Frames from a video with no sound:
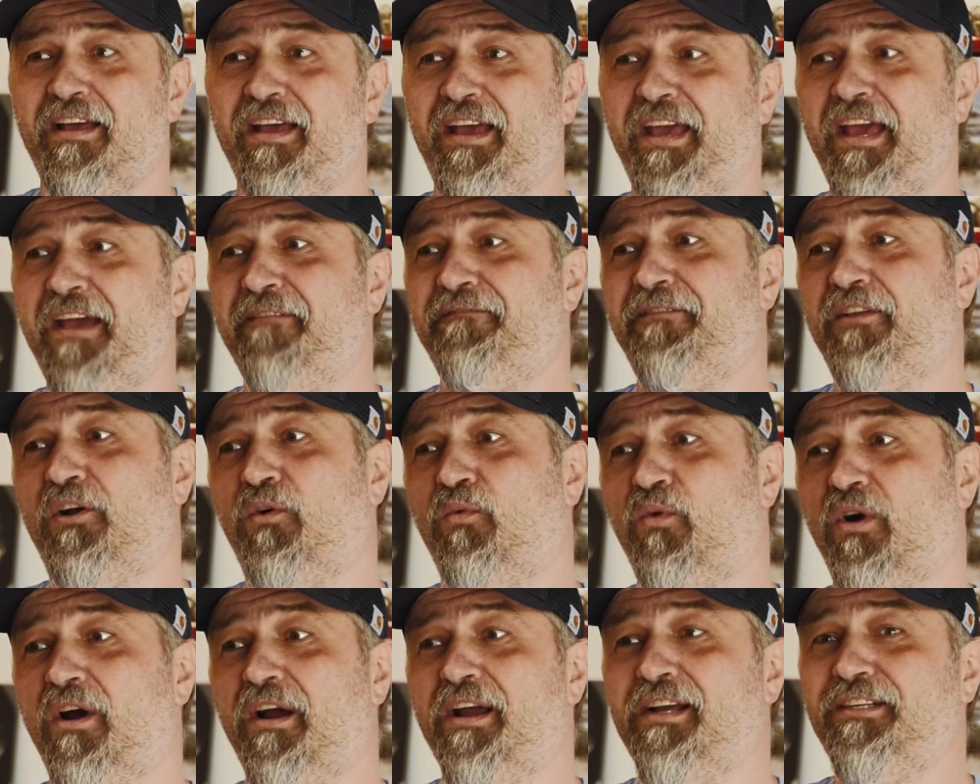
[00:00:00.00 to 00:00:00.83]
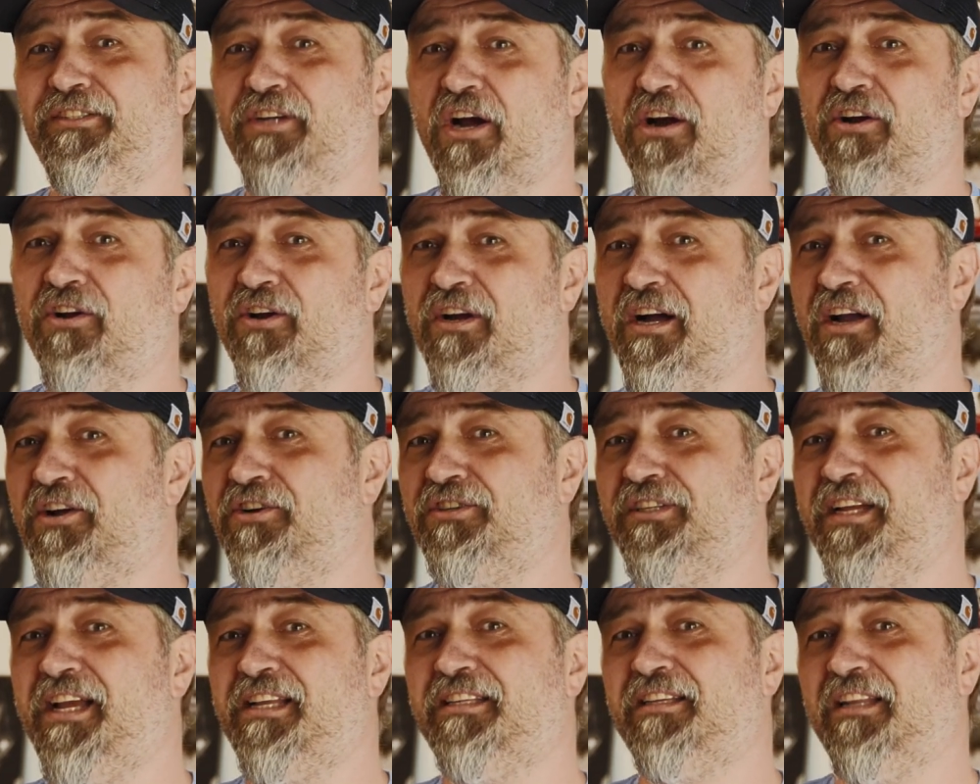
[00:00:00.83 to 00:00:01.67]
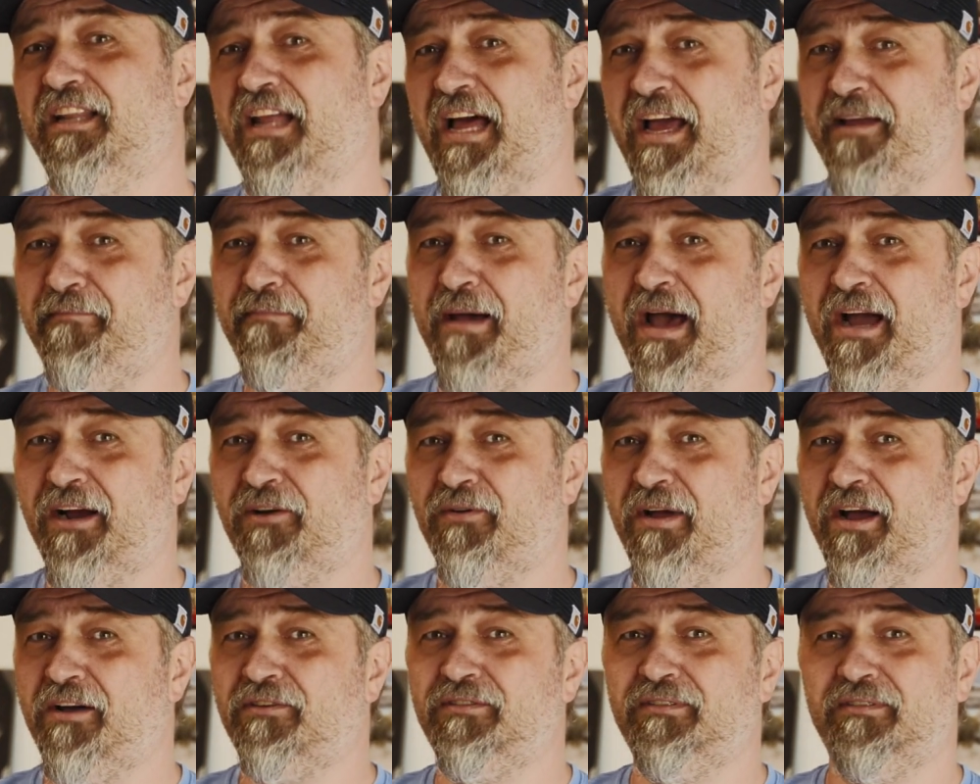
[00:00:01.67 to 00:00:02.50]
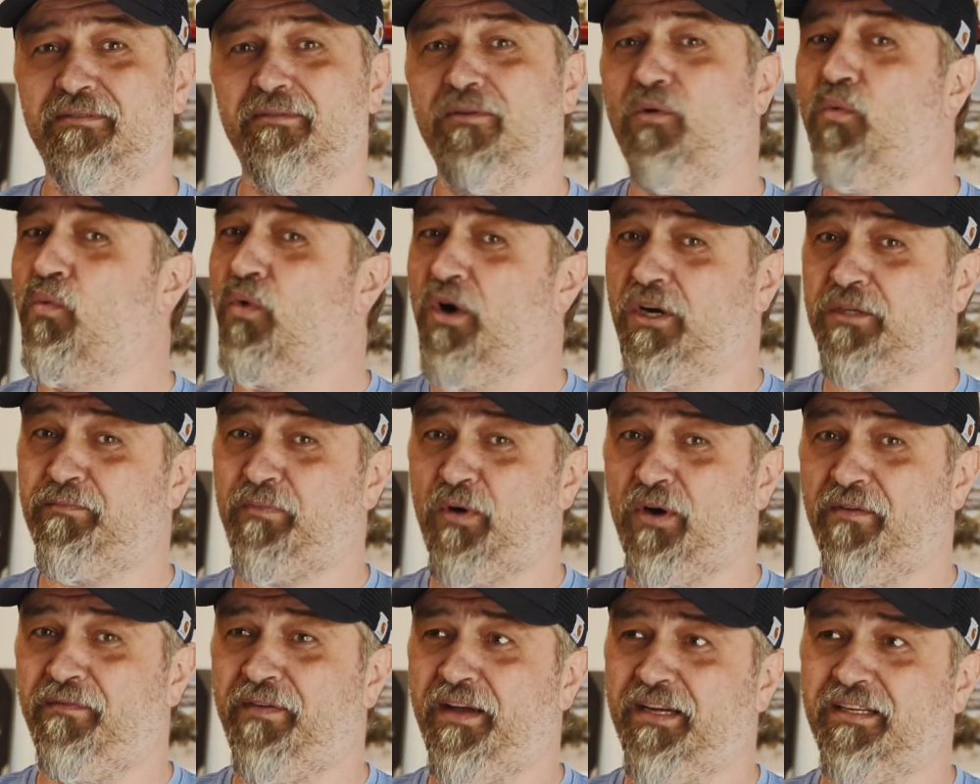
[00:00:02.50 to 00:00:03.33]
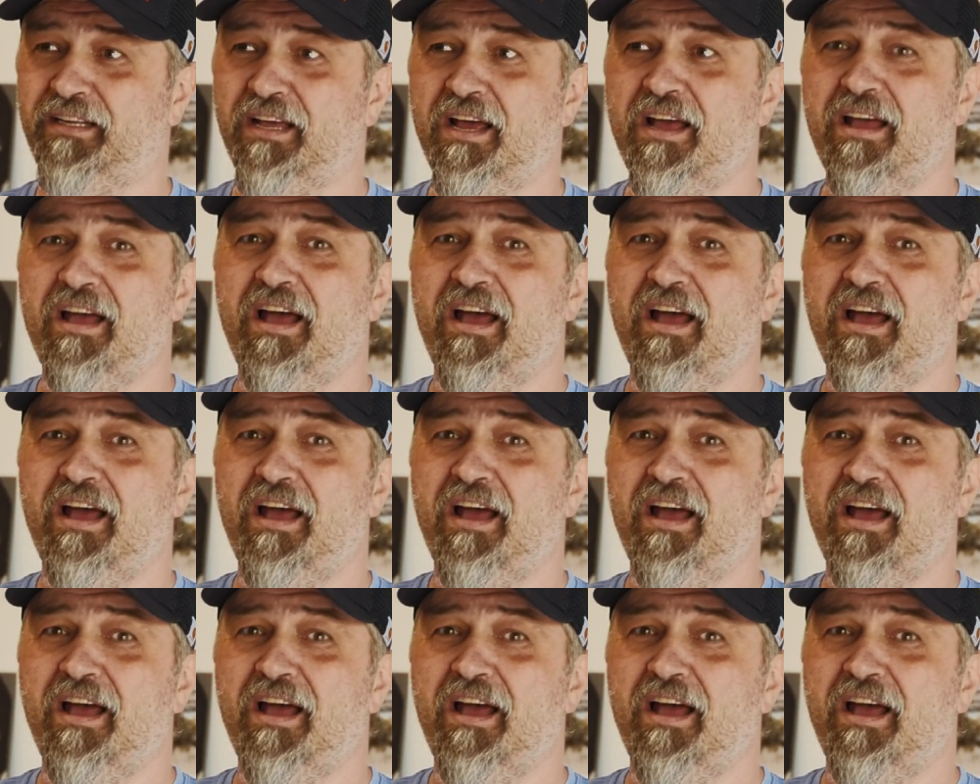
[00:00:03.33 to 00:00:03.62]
If they're wearing darker colors against a light background, works perfect.